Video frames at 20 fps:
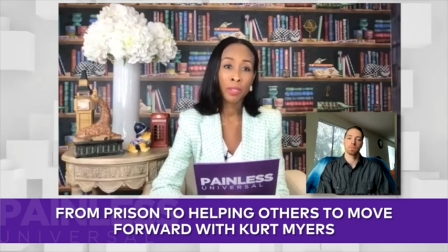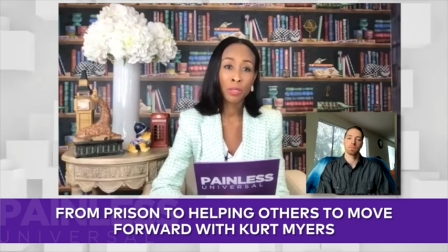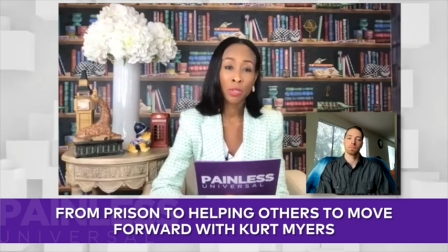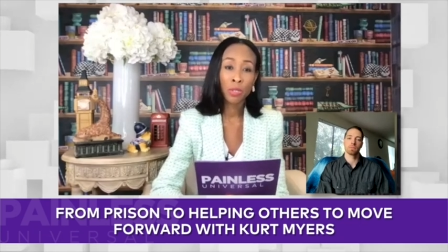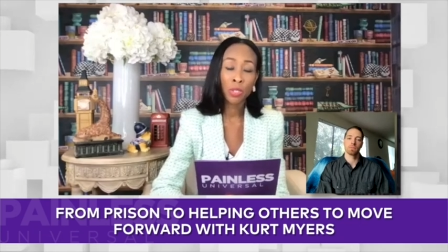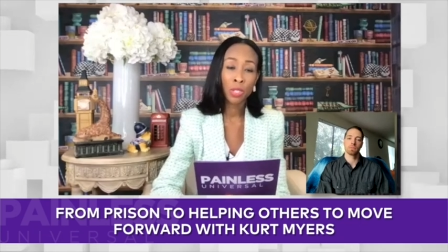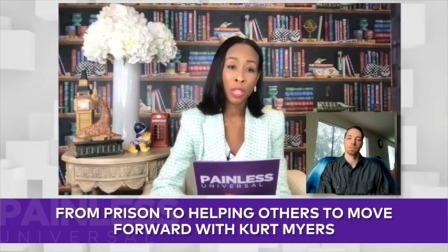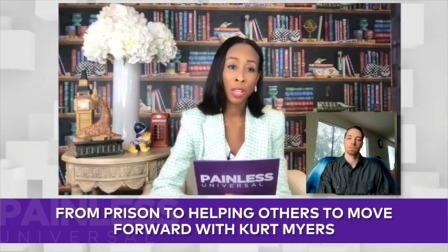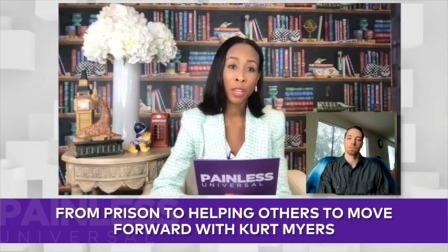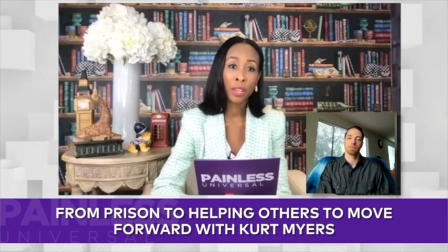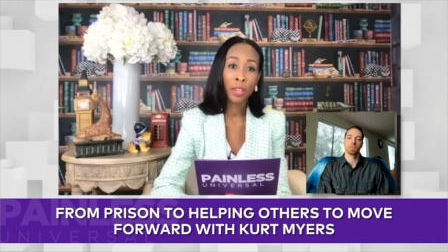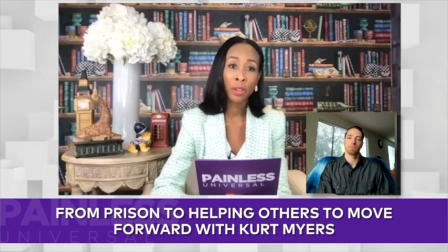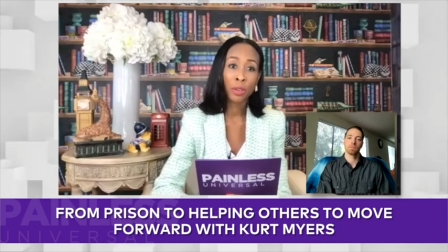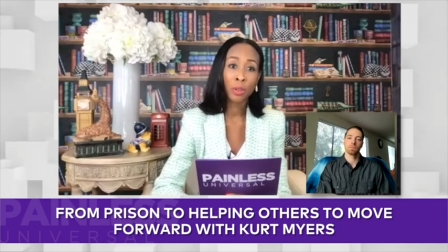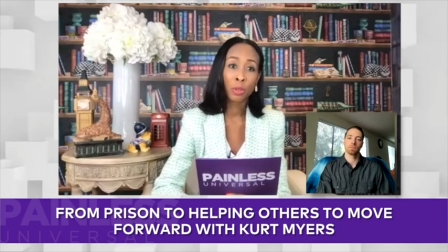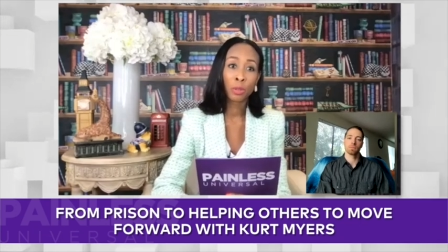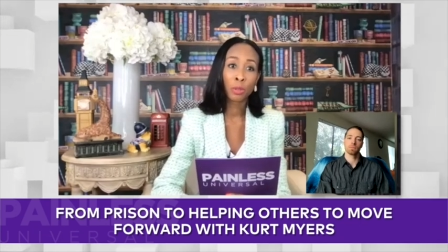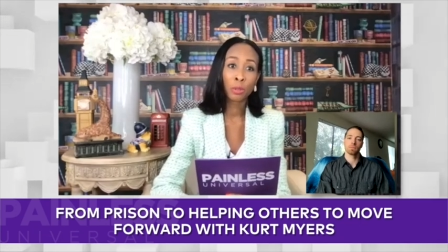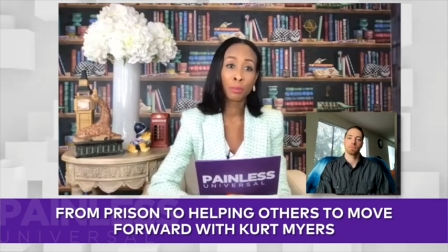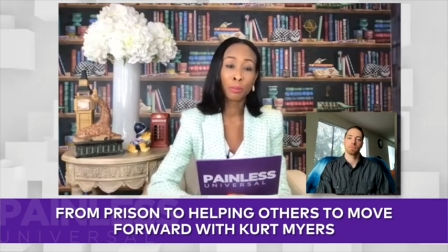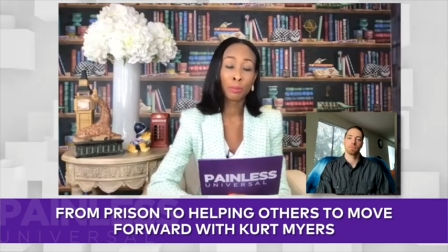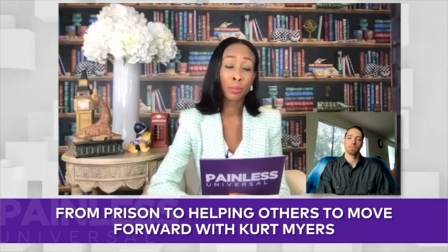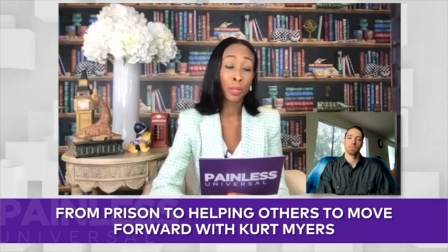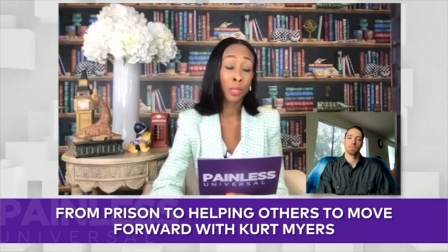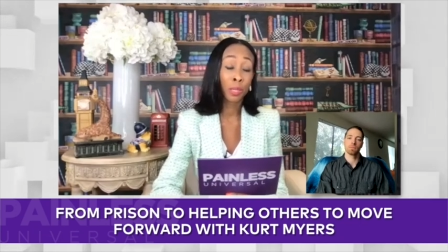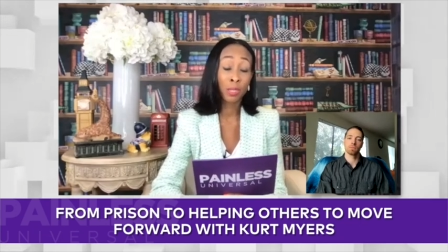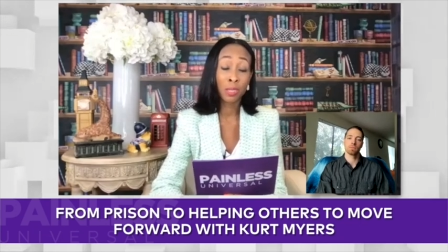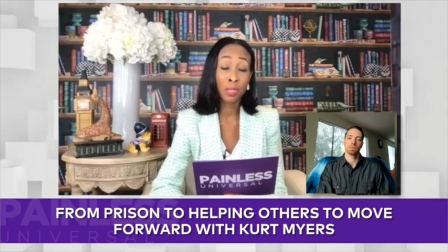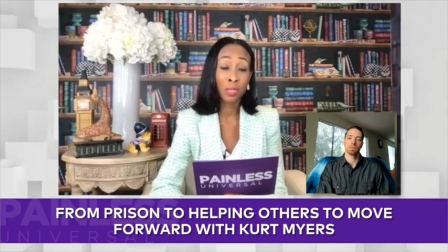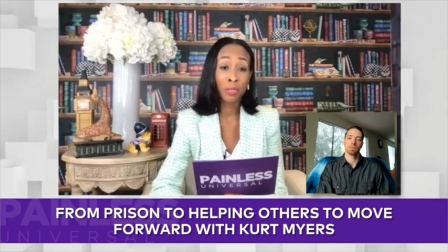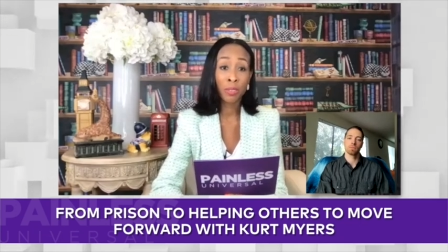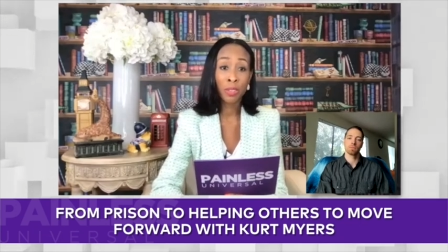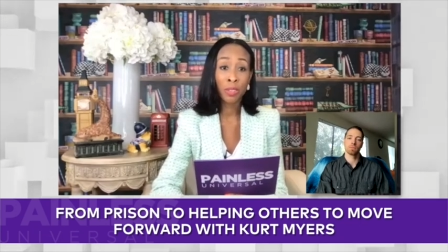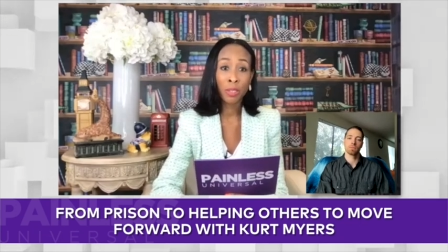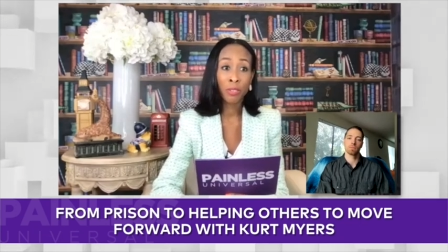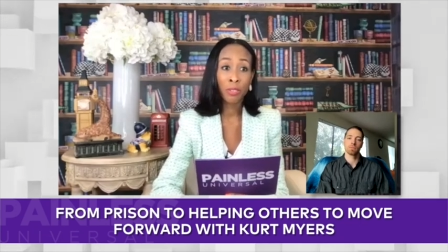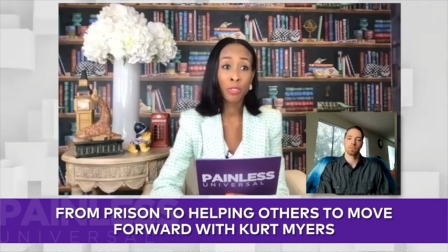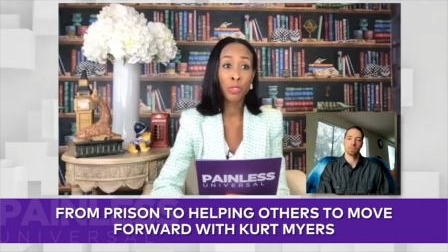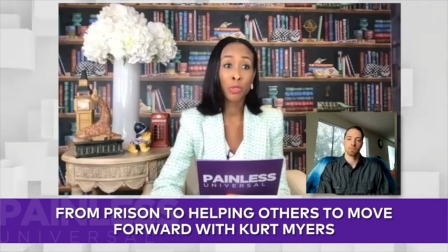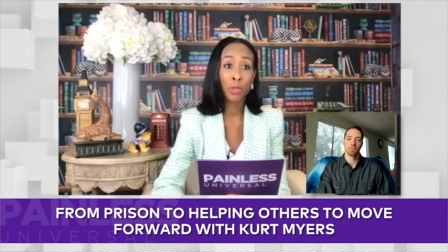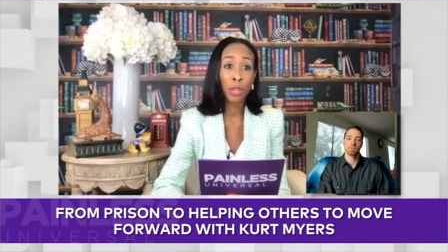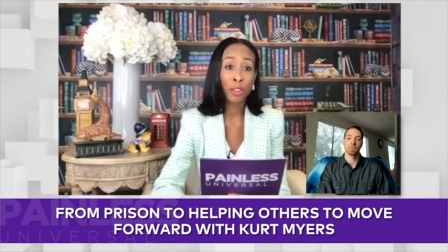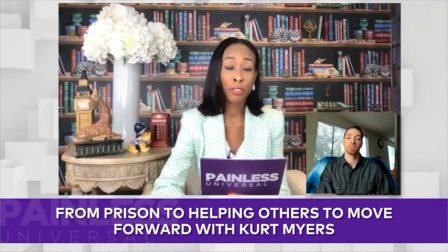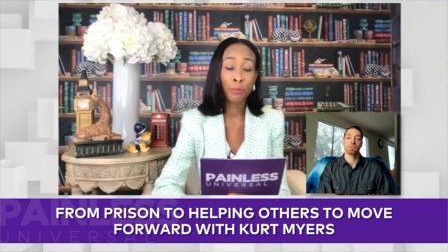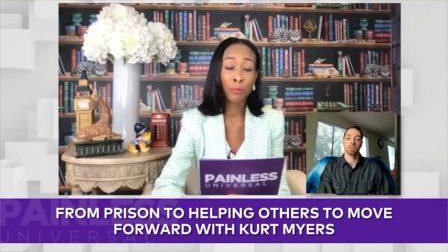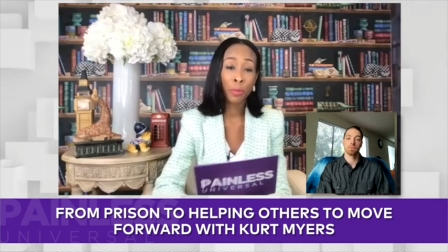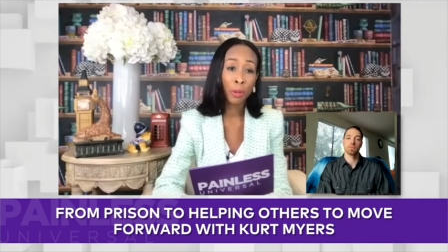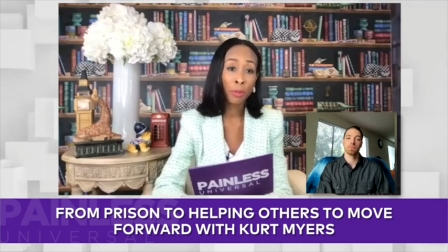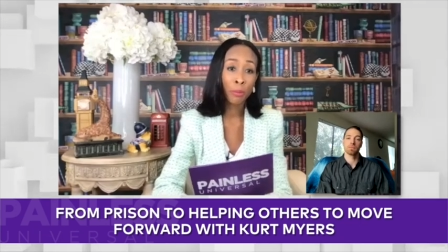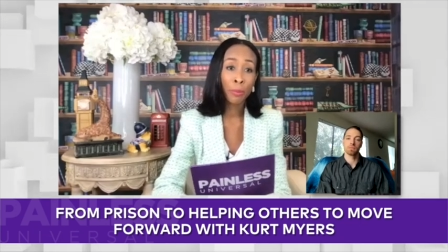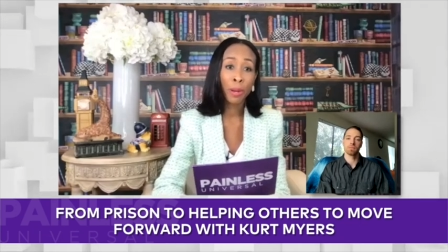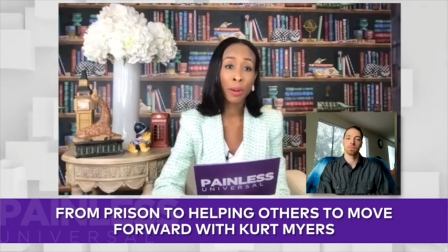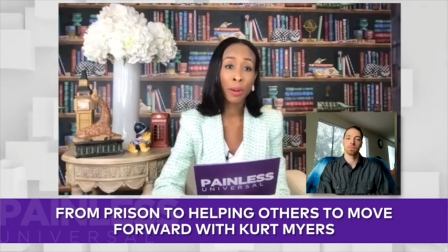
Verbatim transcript: could stay at home because even if you have both